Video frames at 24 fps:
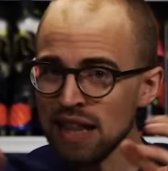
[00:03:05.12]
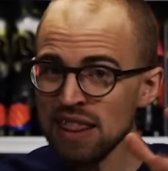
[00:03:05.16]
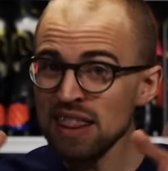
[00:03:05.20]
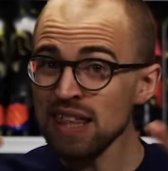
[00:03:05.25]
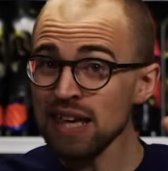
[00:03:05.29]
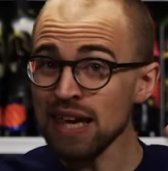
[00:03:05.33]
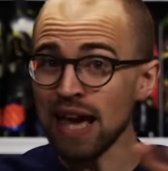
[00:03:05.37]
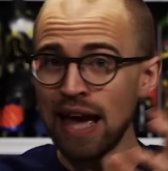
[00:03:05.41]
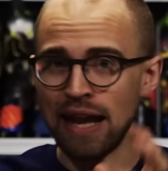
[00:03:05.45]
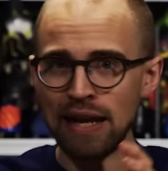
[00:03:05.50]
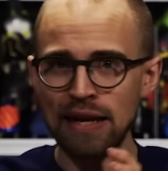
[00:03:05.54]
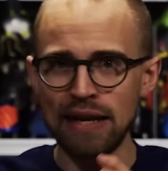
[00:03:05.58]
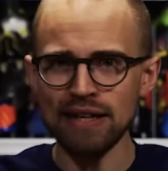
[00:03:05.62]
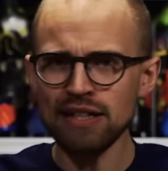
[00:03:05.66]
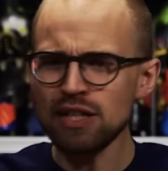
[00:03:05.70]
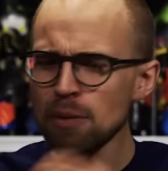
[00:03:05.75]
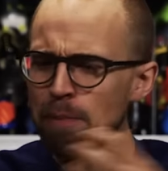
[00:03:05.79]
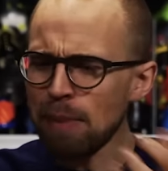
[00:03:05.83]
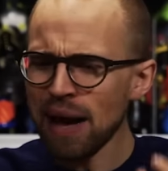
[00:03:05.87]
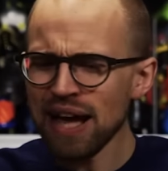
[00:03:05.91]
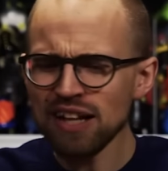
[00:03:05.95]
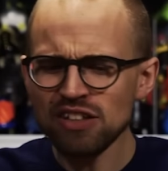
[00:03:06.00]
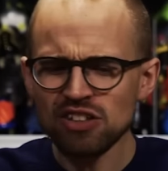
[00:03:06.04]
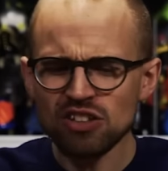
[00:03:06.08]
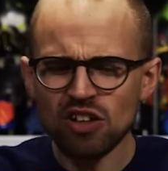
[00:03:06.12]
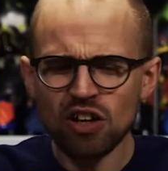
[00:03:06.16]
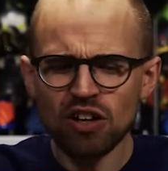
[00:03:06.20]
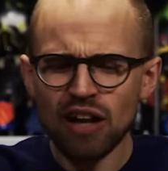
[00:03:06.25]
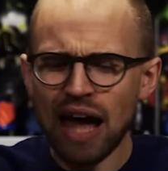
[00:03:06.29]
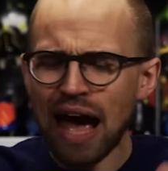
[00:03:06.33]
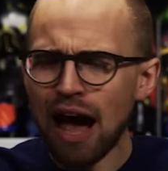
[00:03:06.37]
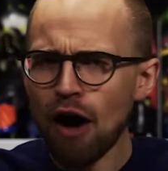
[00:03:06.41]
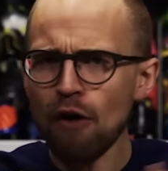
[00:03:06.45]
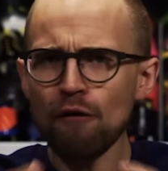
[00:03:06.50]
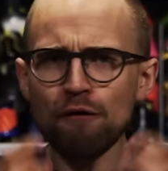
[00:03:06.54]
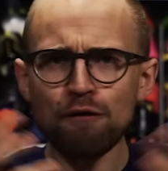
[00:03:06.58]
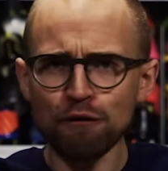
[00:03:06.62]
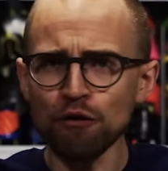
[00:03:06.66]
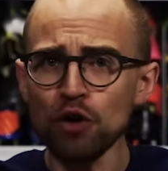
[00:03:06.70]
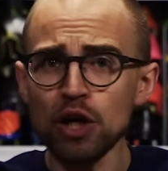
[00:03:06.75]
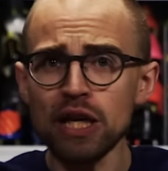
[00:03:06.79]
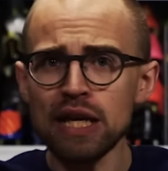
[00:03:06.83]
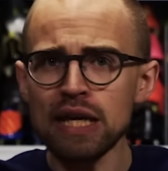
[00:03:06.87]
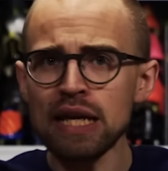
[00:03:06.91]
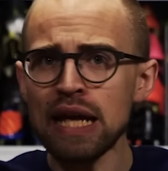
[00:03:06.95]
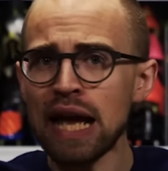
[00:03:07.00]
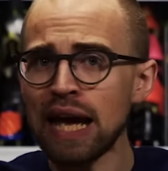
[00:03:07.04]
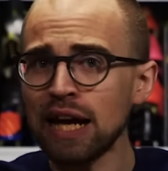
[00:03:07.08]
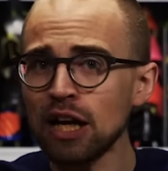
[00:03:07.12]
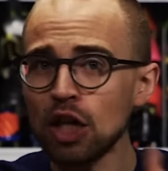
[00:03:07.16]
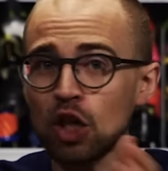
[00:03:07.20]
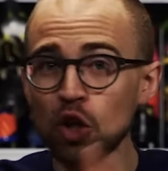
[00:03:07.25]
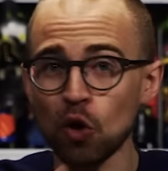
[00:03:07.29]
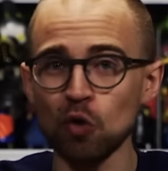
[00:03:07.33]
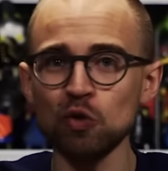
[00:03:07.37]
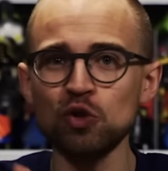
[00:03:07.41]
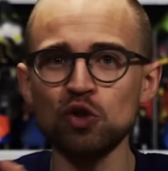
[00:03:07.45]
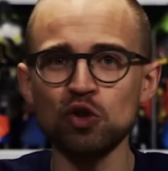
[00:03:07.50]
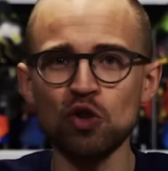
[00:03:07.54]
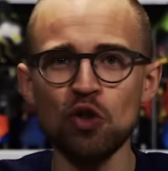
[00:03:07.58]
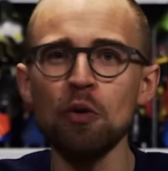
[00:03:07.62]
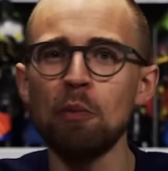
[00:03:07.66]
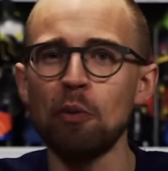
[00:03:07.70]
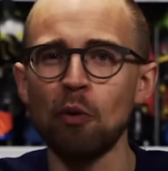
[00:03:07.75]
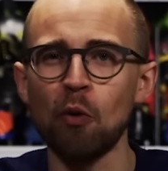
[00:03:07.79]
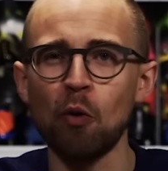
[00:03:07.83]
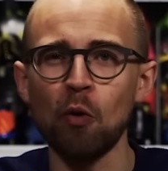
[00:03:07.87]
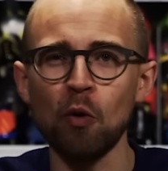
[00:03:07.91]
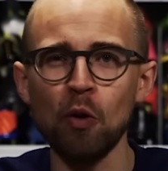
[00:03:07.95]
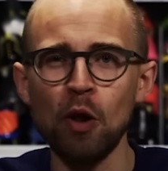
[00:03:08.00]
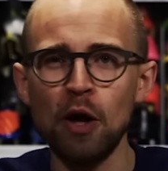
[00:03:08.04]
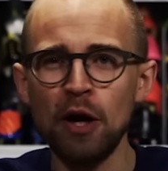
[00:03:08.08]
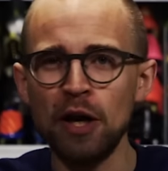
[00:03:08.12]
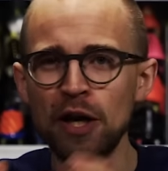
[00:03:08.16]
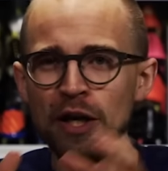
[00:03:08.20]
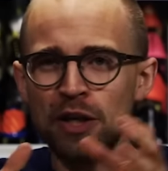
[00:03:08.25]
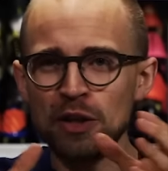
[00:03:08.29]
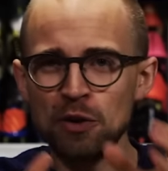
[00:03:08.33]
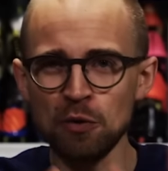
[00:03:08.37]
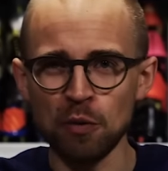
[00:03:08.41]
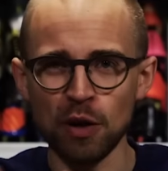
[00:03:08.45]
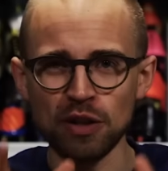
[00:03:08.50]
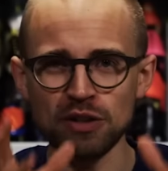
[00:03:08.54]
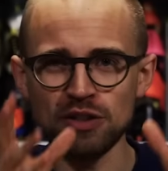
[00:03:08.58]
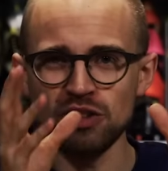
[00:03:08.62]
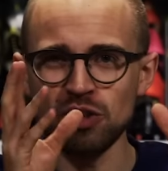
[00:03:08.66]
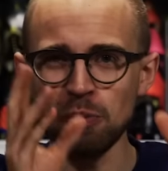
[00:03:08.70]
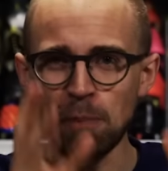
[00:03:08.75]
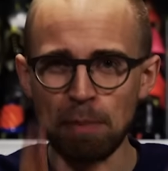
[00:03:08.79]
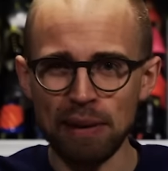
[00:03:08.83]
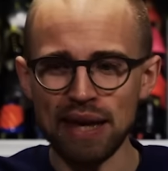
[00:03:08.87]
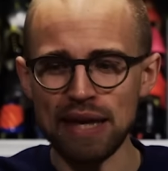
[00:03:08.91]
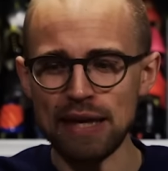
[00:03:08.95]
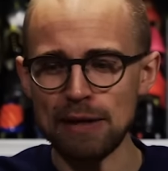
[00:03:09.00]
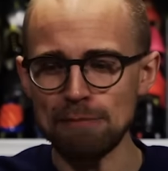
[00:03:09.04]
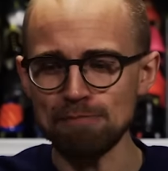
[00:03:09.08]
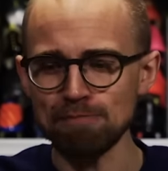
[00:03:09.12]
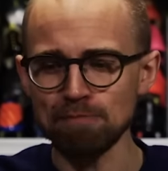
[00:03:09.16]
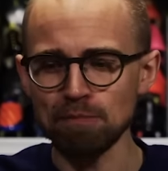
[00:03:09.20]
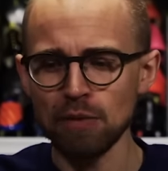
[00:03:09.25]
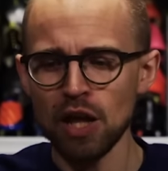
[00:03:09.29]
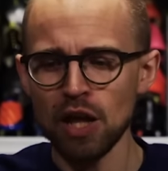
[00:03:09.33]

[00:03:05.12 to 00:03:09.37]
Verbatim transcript: In the end, it depends on how free and close to the ball you want to be.